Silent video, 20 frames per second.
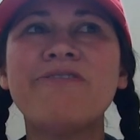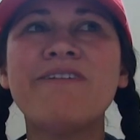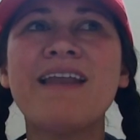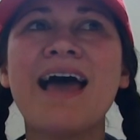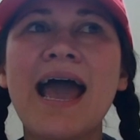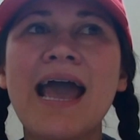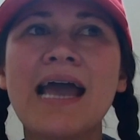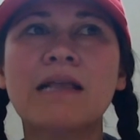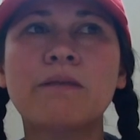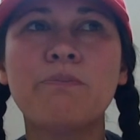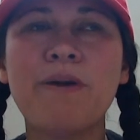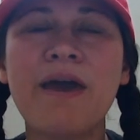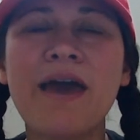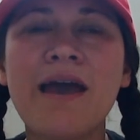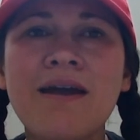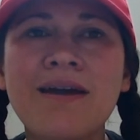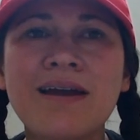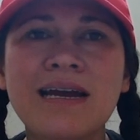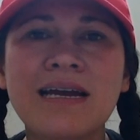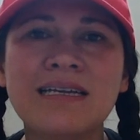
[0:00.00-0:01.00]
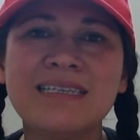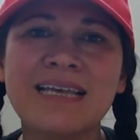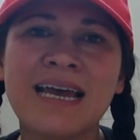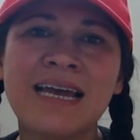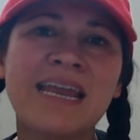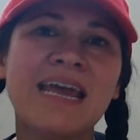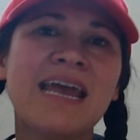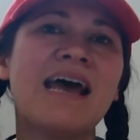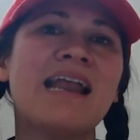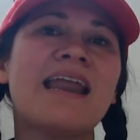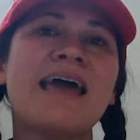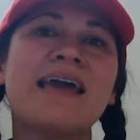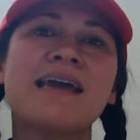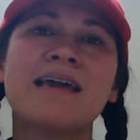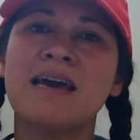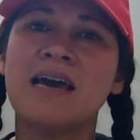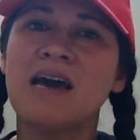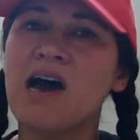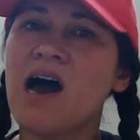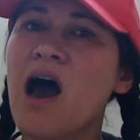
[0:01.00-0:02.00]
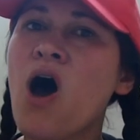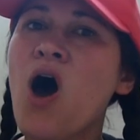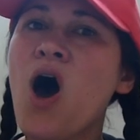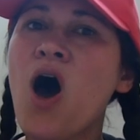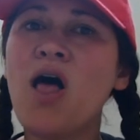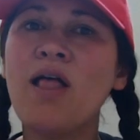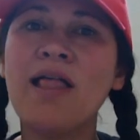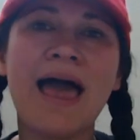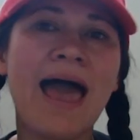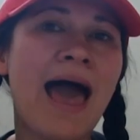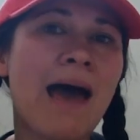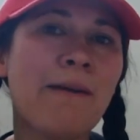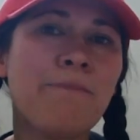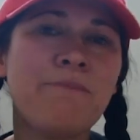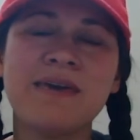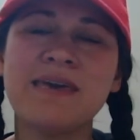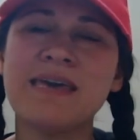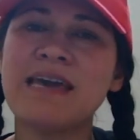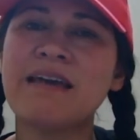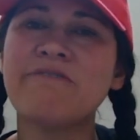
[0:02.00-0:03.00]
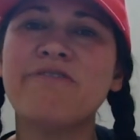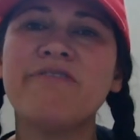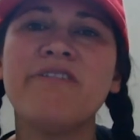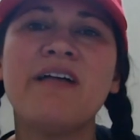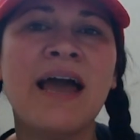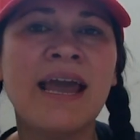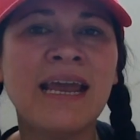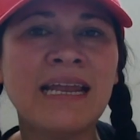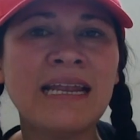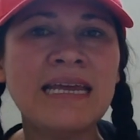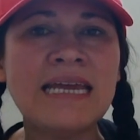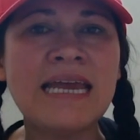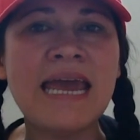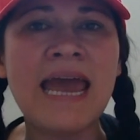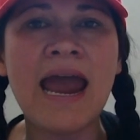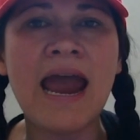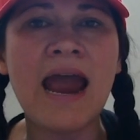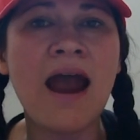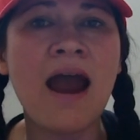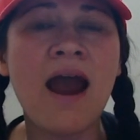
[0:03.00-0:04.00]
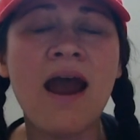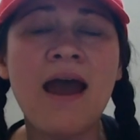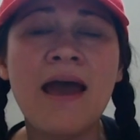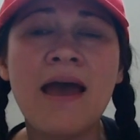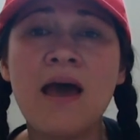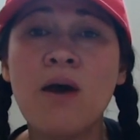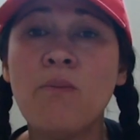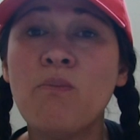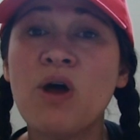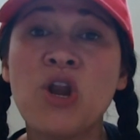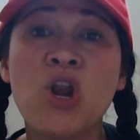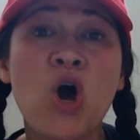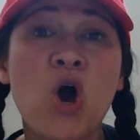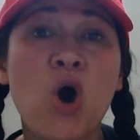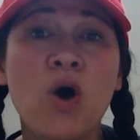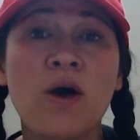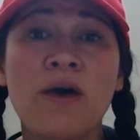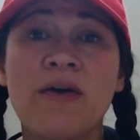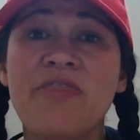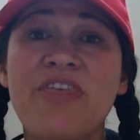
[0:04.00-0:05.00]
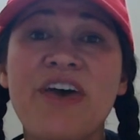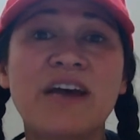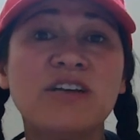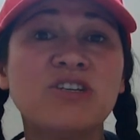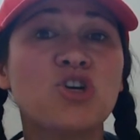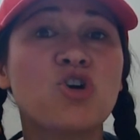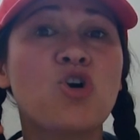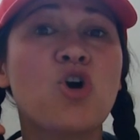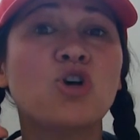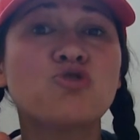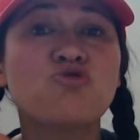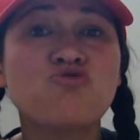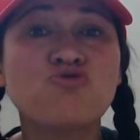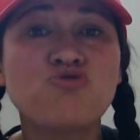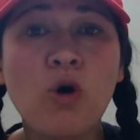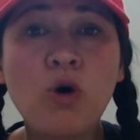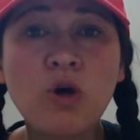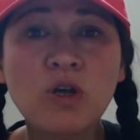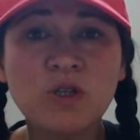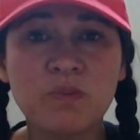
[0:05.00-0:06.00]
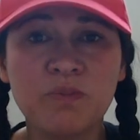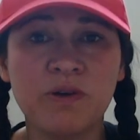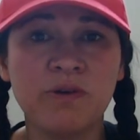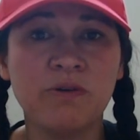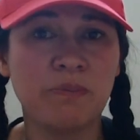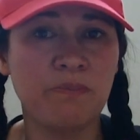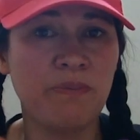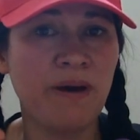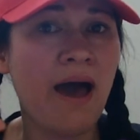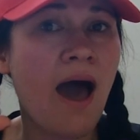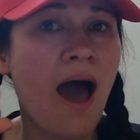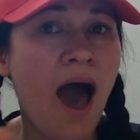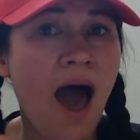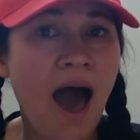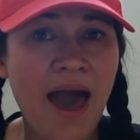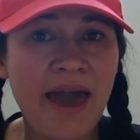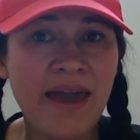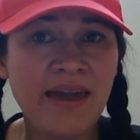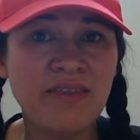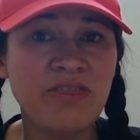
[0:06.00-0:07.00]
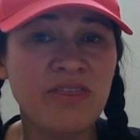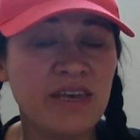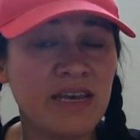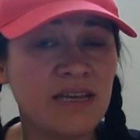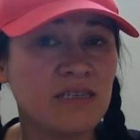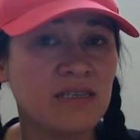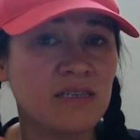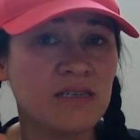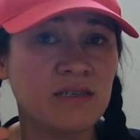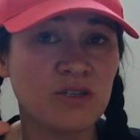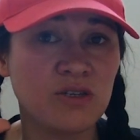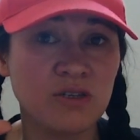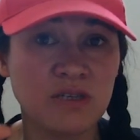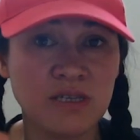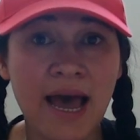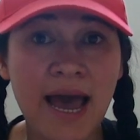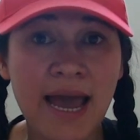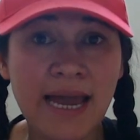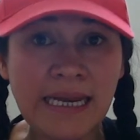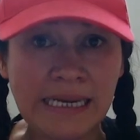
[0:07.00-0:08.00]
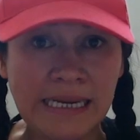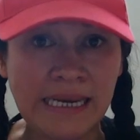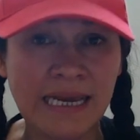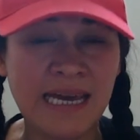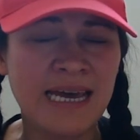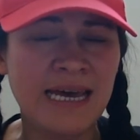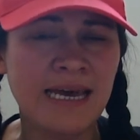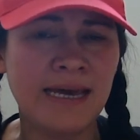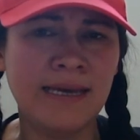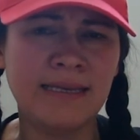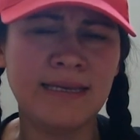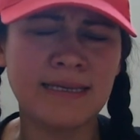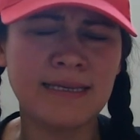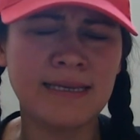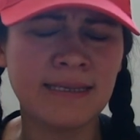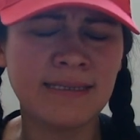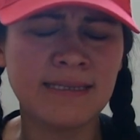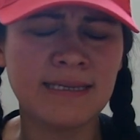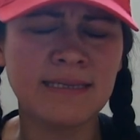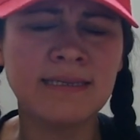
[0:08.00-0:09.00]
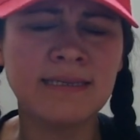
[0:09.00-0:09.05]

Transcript: flight parrots and they are, like, all happy and flying in the air. But no, there's a control spirit behind this society. It's a